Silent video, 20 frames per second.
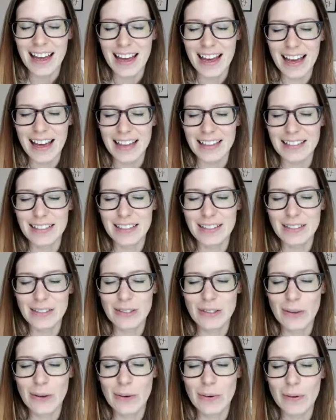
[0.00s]
And
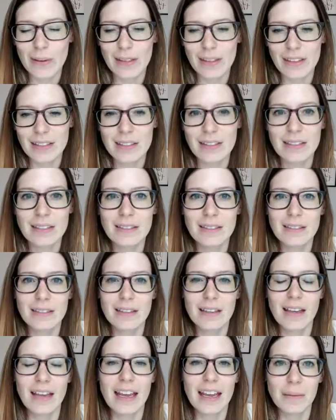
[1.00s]
so this is
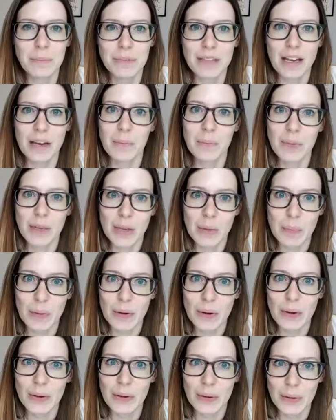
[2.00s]
aimed at
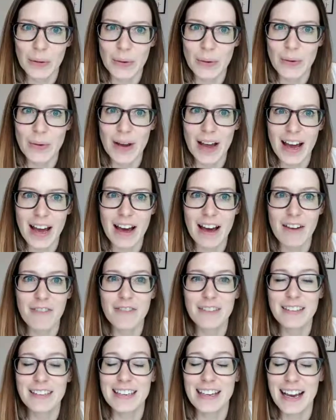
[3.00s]
people who
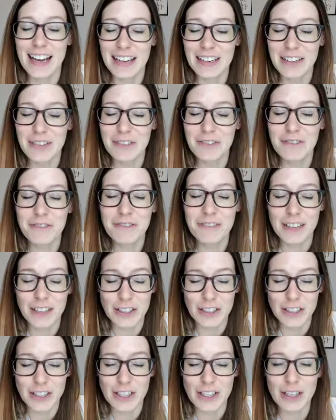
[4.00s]
have
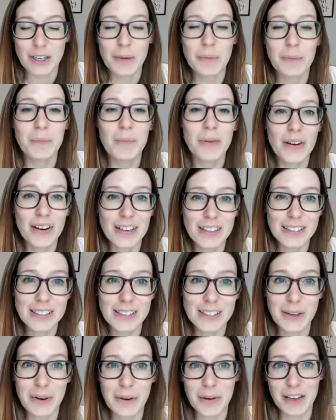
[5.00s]
nonfiction books.
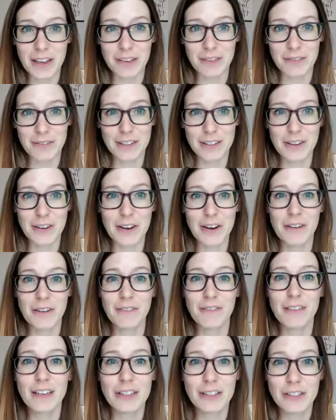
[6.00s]
So if you're a
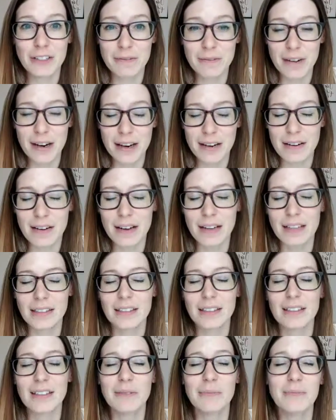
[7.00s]
fiction writer, it's
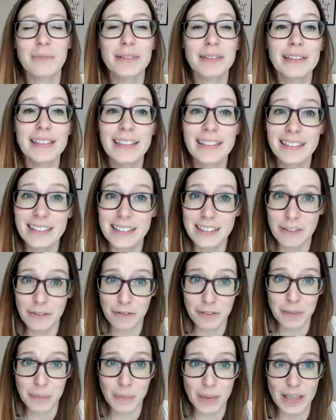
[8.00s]
a completely
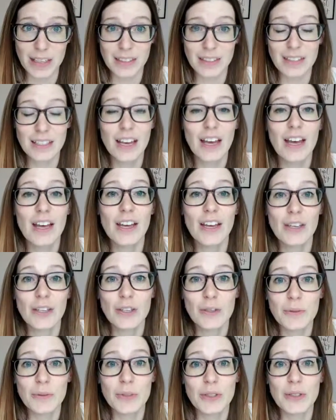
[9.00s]
different beast.
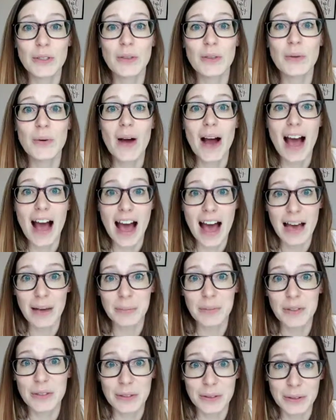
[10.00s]
You do
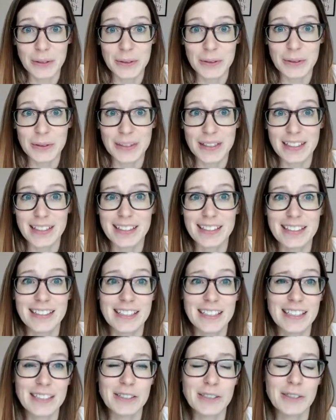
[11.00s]
absolutely
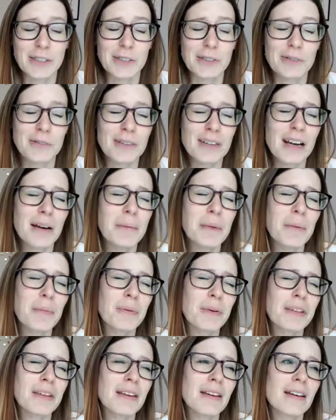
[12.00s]
need to come up
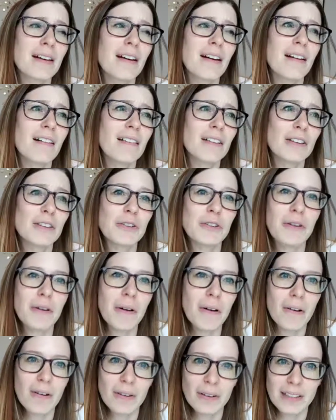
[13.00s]
with it all on your
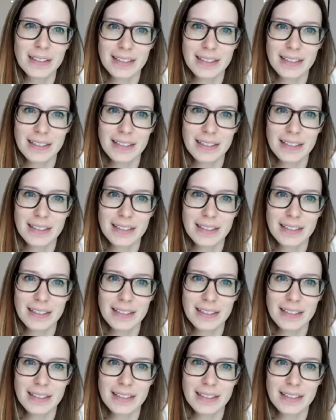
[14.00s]
own.